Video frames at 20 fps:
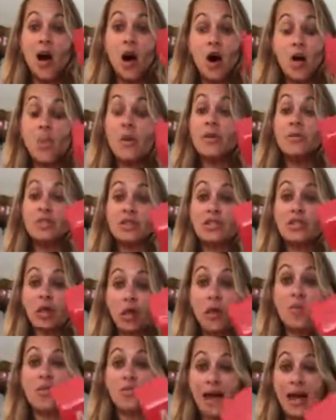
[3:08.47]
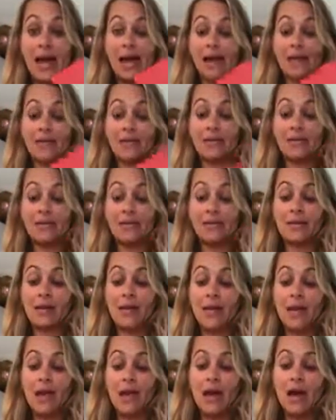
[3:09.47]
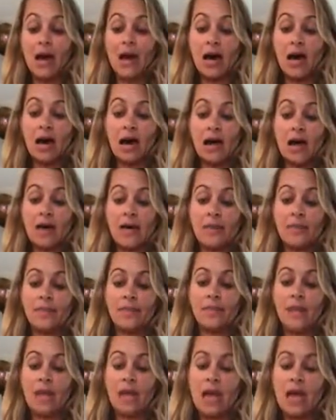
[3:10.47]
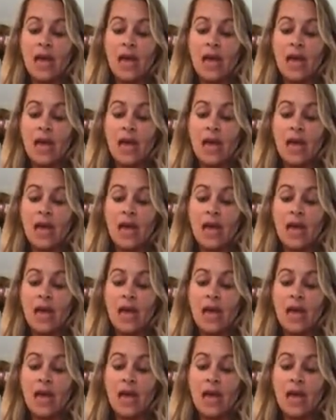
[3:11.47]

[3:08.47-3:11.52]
almost no reds, and